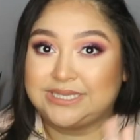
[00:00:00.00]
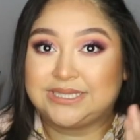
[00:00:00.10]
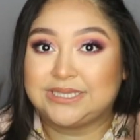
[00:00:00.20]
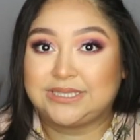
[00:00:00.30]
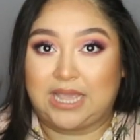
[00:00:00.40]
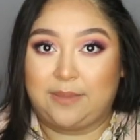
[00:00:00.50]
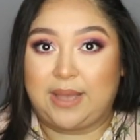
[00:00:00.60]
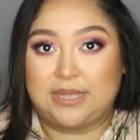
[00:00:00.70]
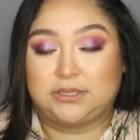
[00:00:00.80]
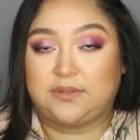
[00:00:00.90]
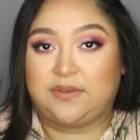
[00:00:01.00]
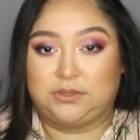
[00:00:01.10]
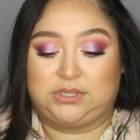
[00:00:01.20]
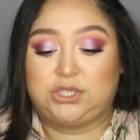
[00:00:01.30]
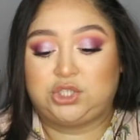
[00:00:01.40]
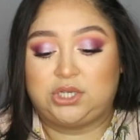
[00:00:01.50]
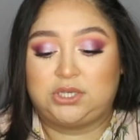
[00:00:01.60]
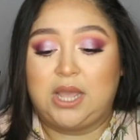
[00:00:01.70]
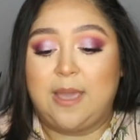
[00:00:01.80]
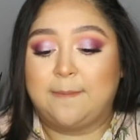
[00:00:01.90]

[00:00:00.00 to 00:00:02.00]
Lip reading: It's the same as the foundation,